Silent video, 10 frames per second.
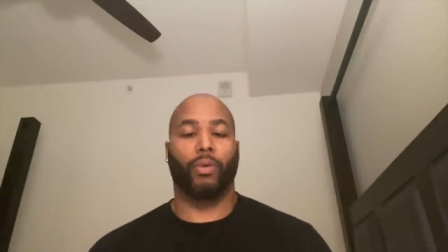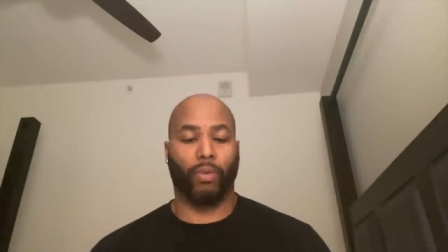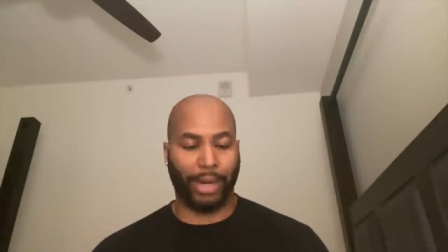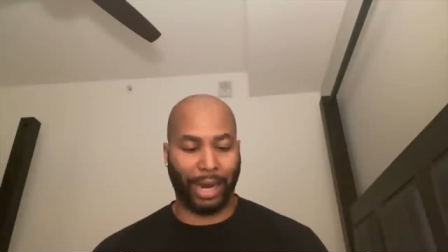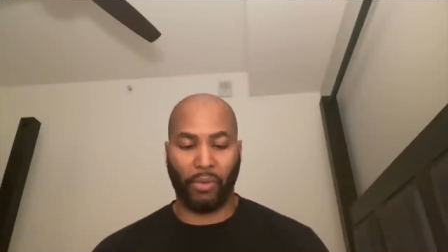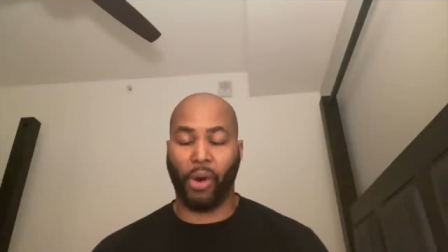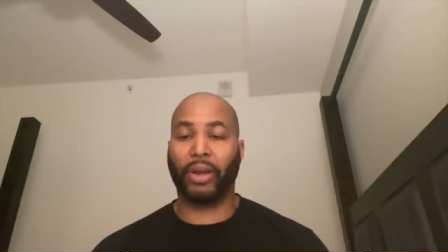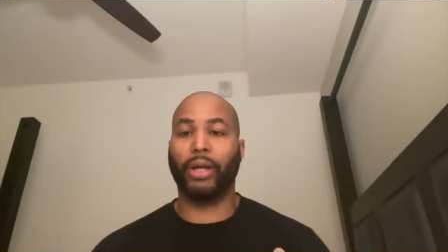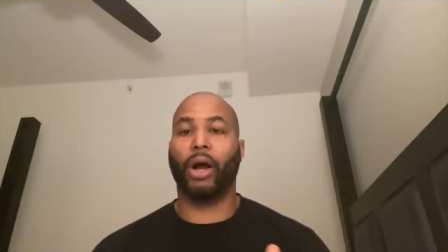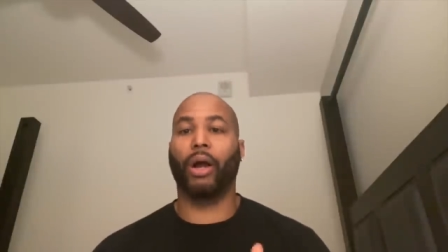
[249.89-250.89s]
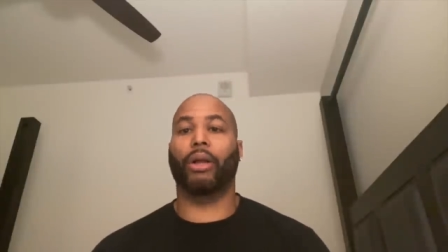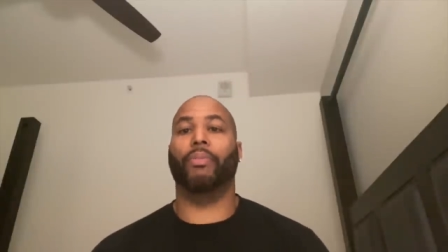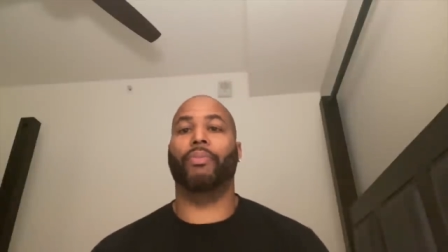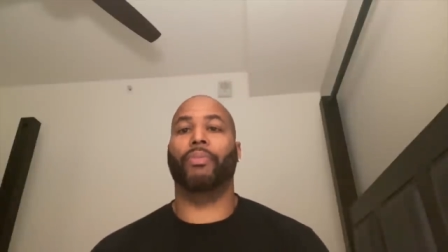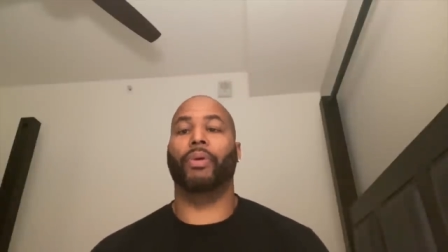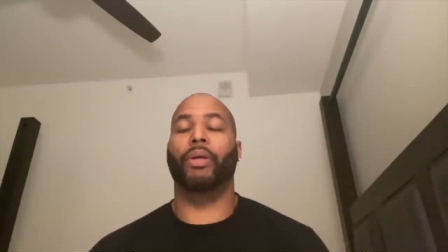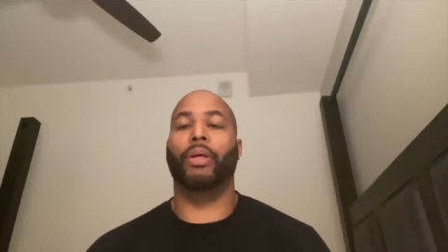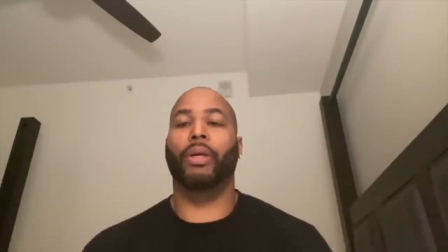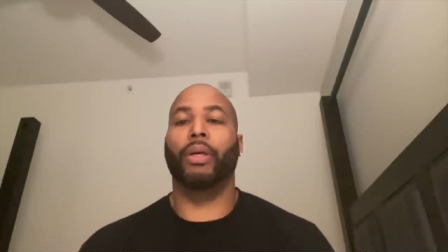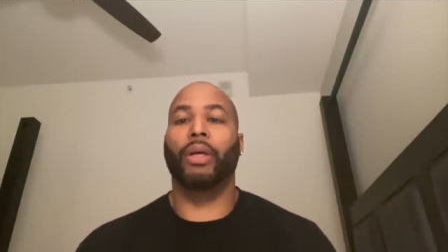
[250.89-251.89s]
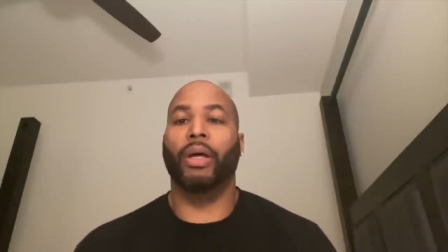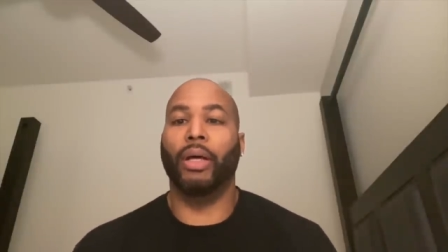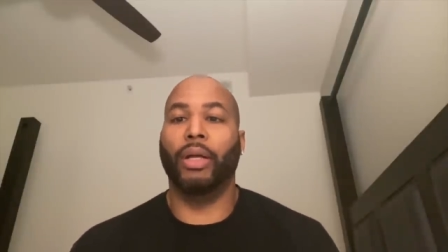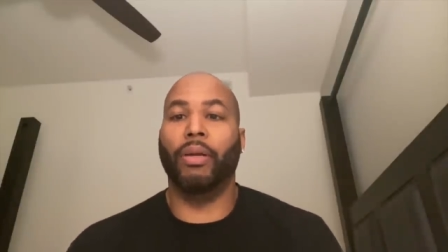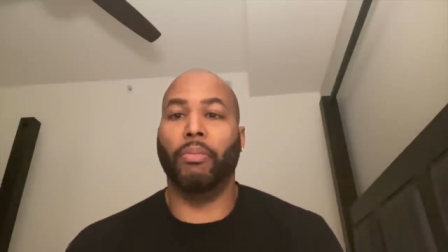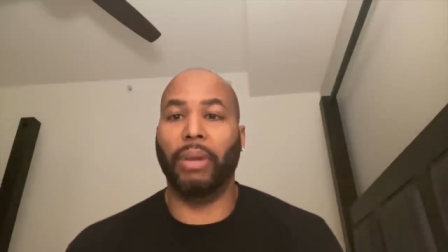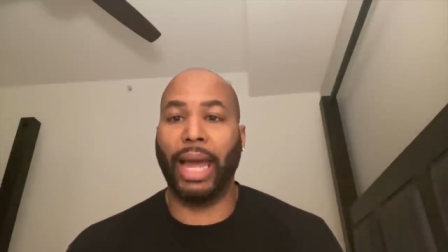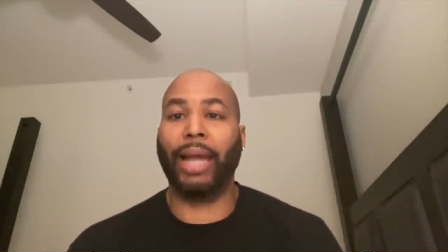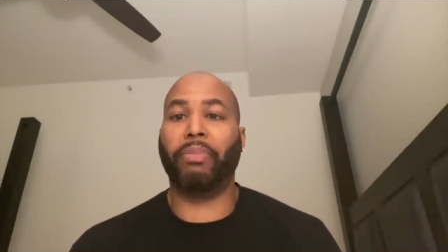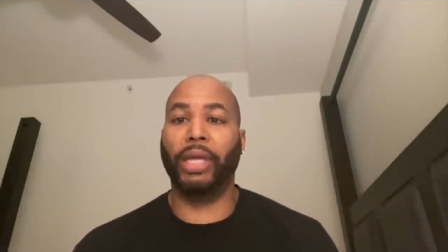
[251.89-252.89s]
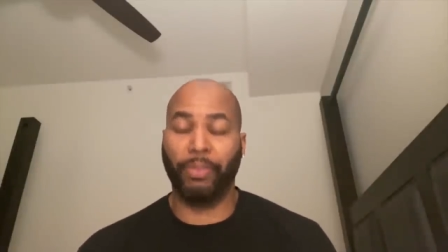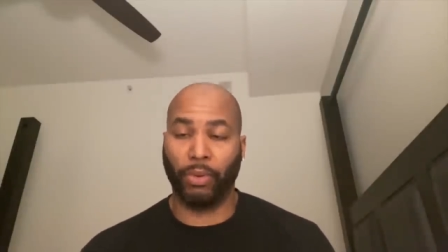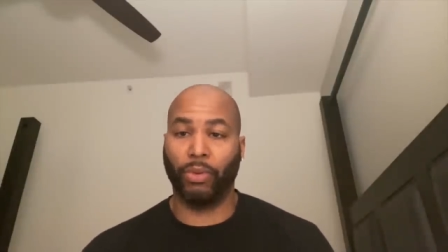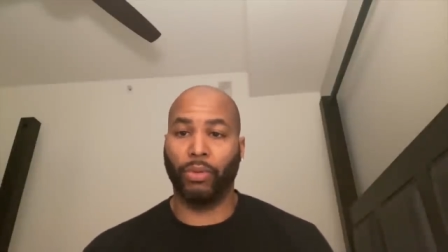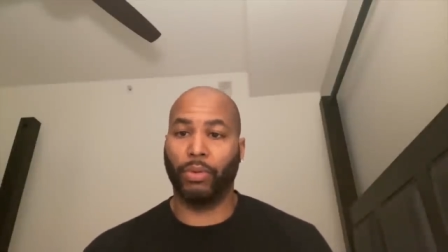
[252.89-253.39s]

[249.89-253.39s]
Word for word: When I walk in Harlem, black people